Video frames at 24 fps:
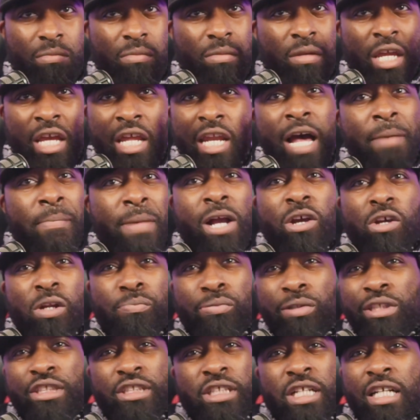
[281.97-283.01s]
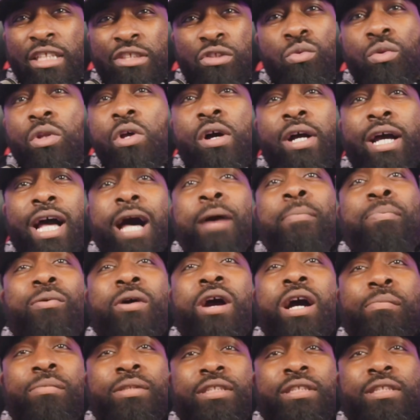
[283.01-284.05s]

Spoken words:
And I'm not gonna preach to y'all too long, I promise.